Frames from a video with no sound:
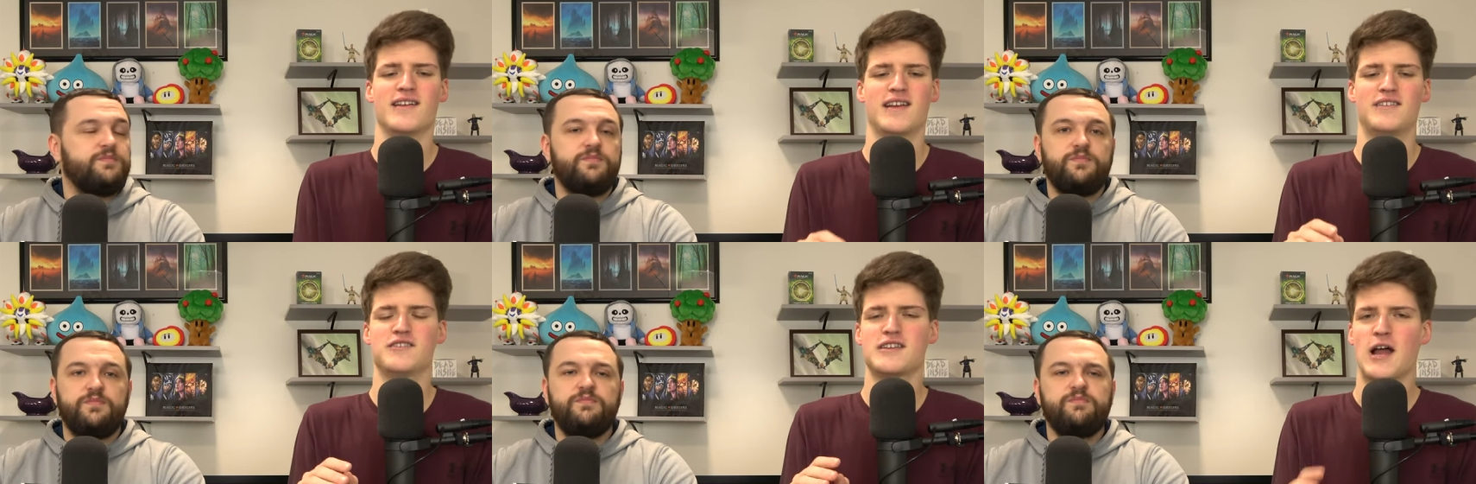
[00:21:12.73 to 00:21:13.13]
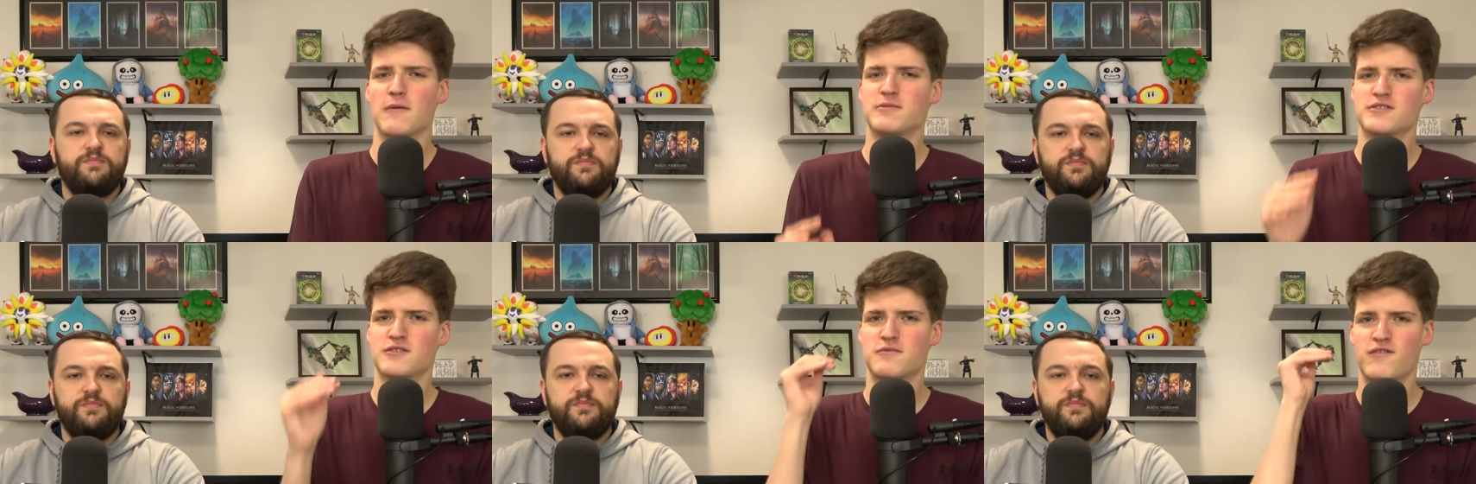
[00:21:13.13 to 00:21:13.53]
Speaker 1: It just
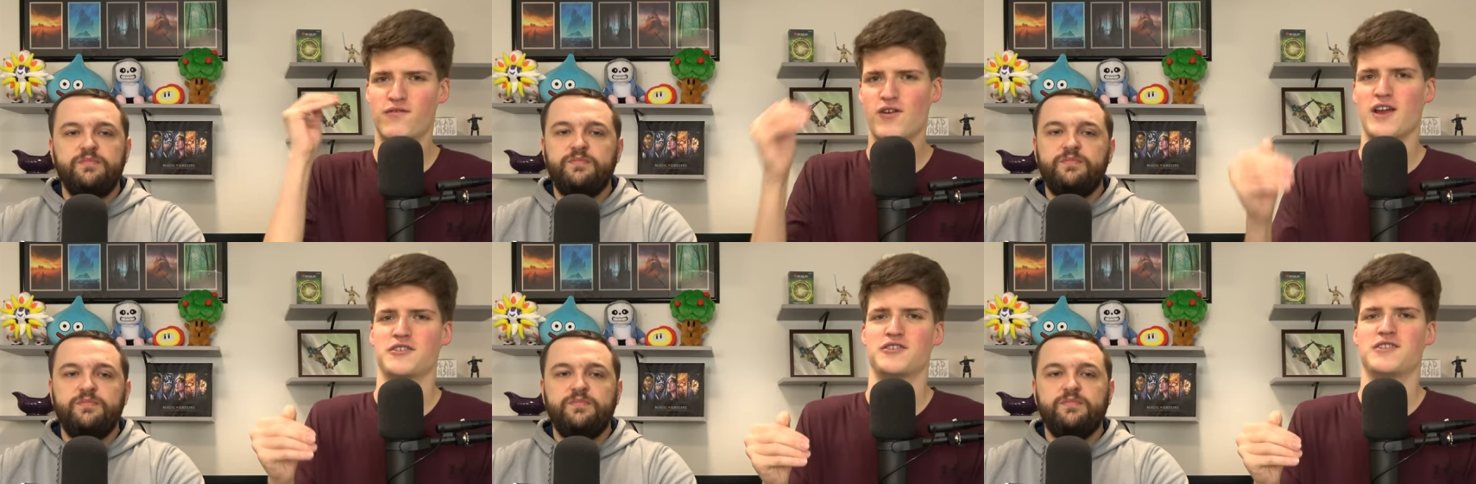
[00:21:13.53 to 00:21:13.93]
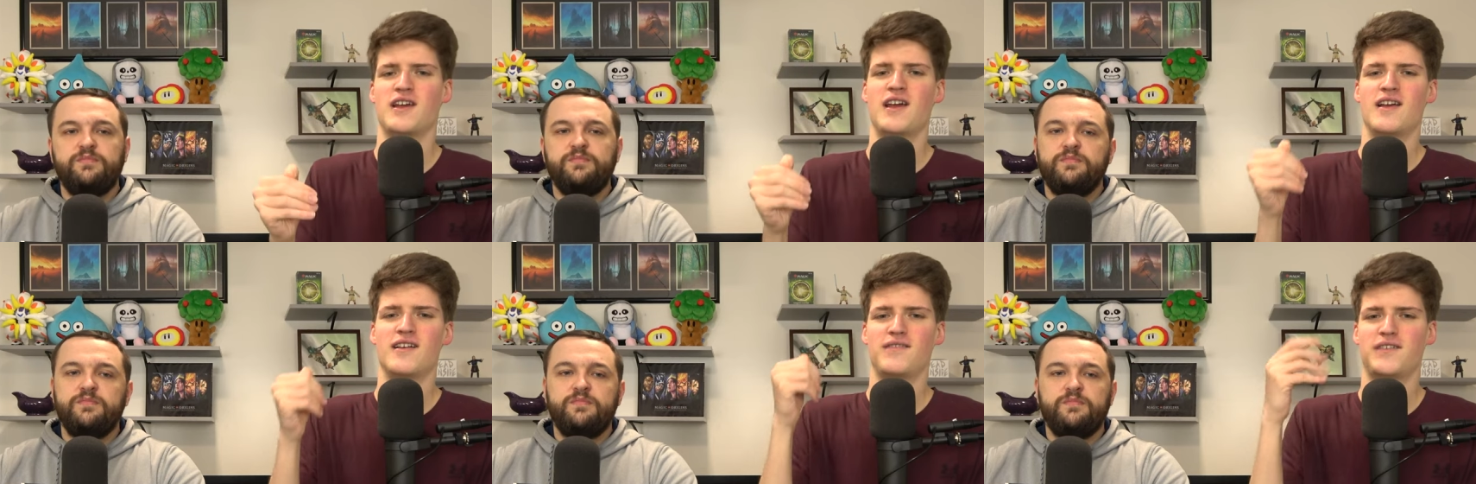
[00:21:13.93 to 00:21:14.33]
helps to refresh
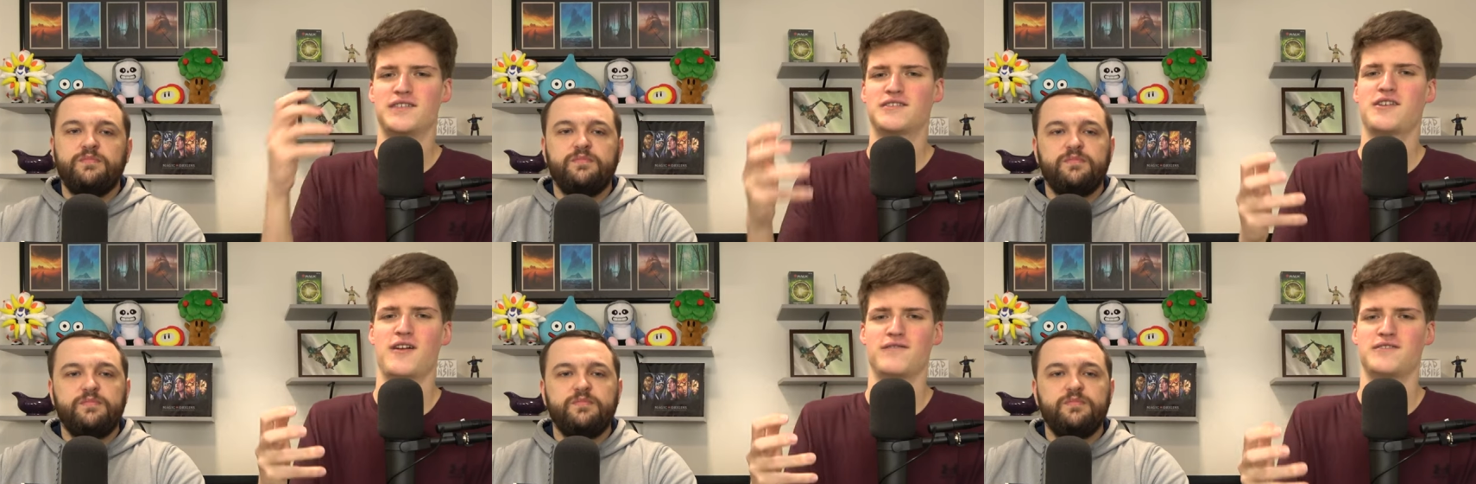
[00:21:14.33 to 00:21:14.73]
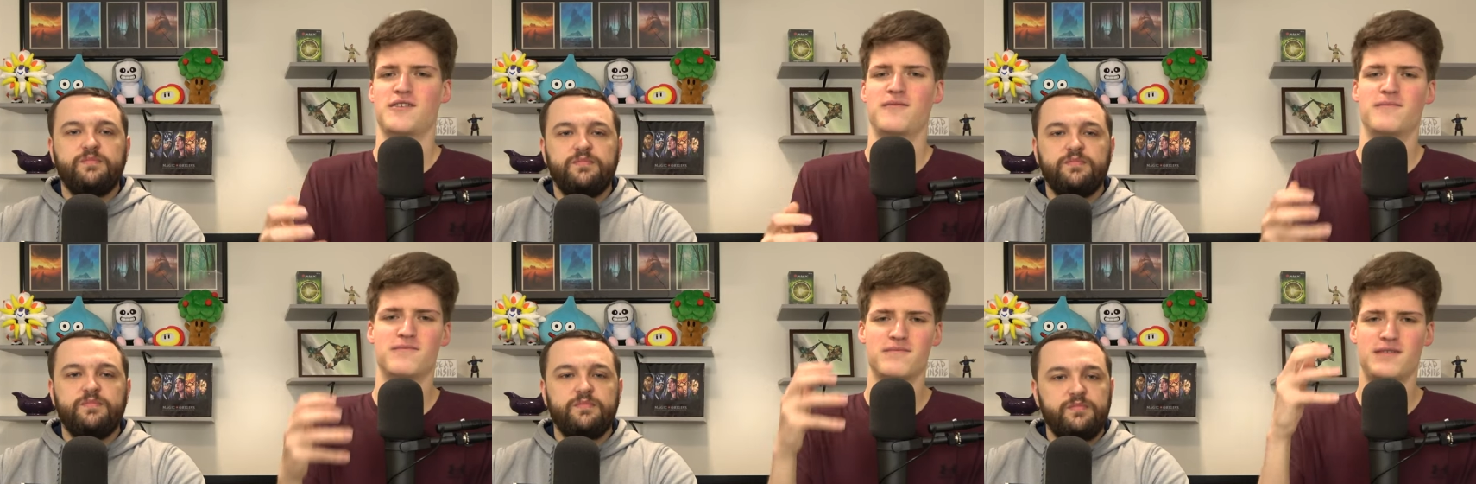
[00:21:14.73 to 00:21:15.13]
this stuff. So